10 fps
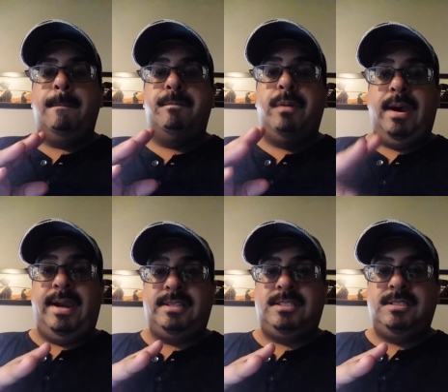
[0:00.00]

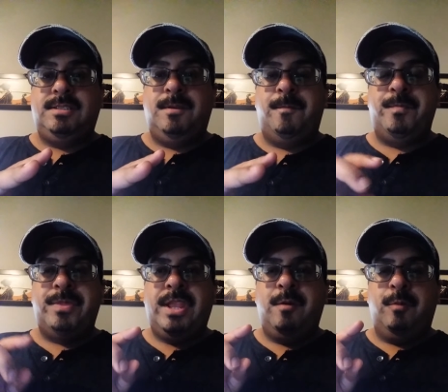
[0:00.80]
But
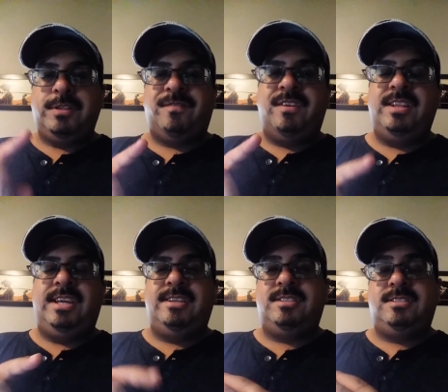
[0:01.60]
what's funny
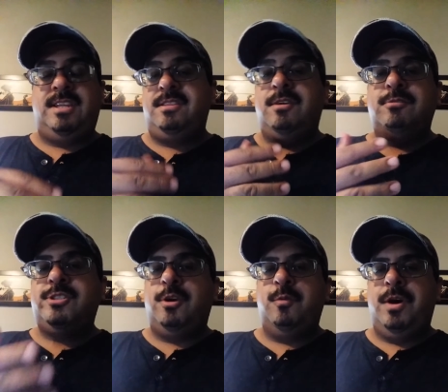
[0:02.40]
is that they'll
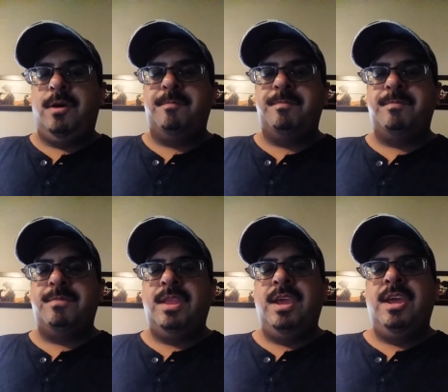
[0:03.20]
show up.
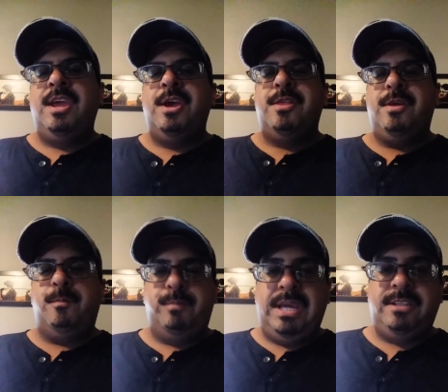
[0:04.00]
They'll
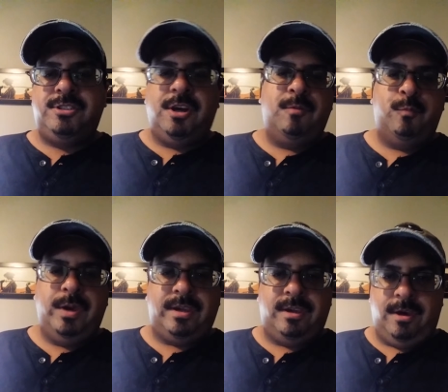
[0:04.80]
beat John
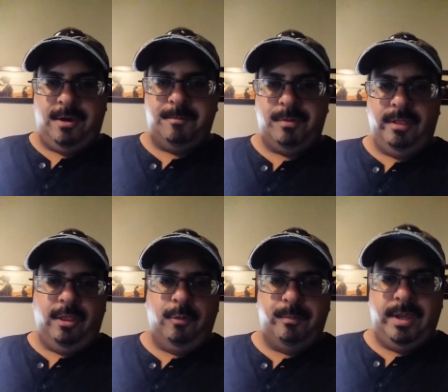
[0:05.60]
Wick up a
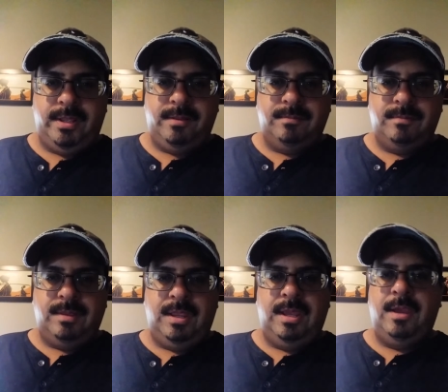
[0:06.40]
little bit,
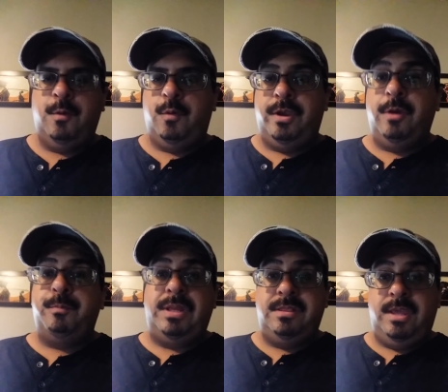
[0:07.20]
or he'll
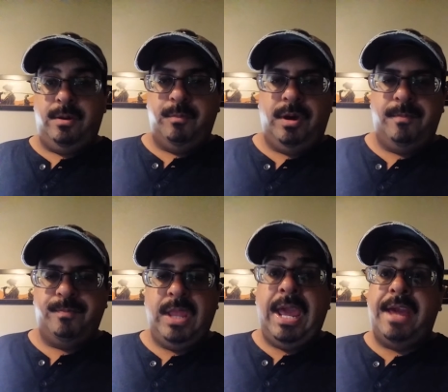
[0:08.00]
beat them up,
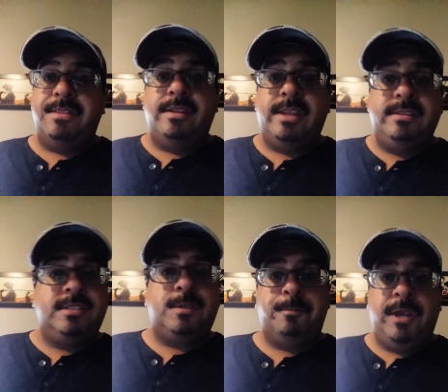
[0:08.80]
and then they
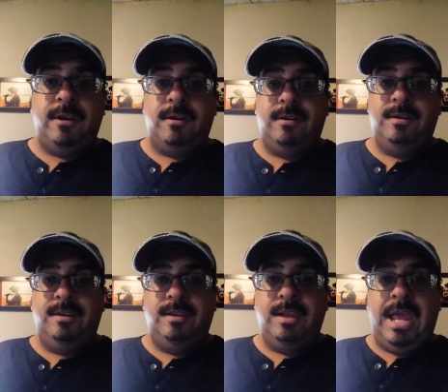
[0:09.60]
disappear.
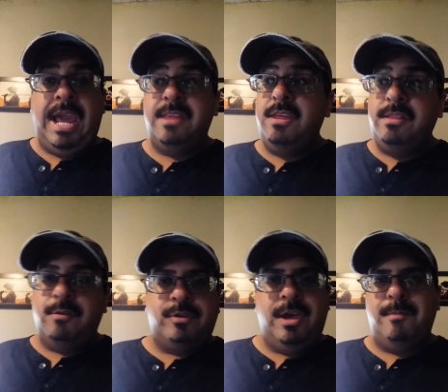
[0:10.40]
And then
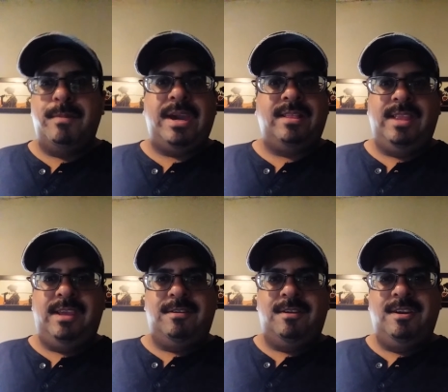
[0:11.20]
they'll come back
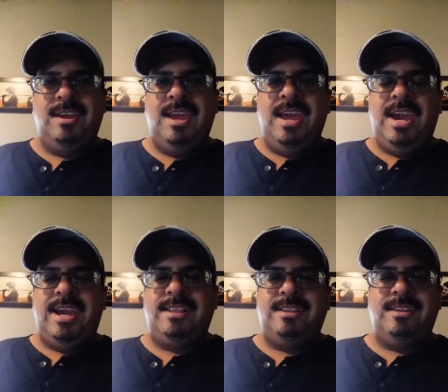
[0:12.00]
later.
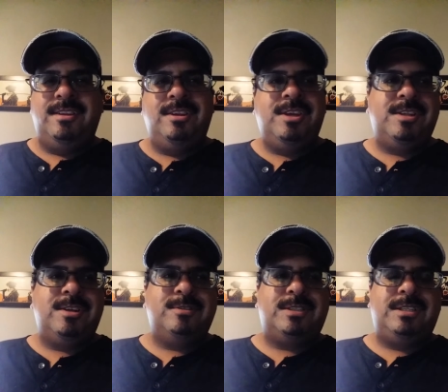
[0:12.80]
And
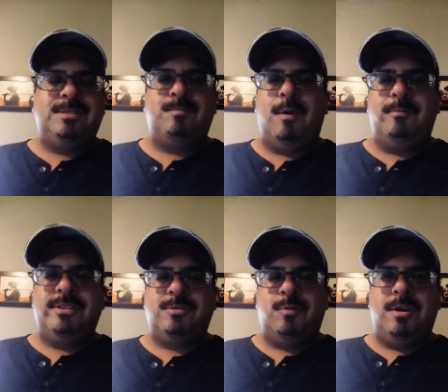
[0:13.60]
there's these
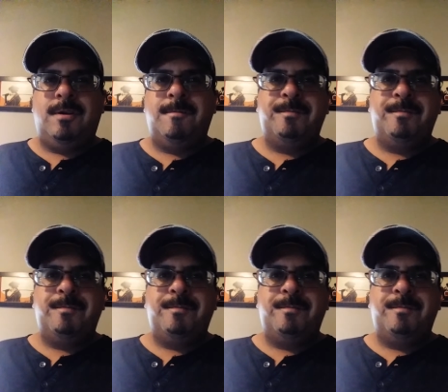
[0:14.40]
moments where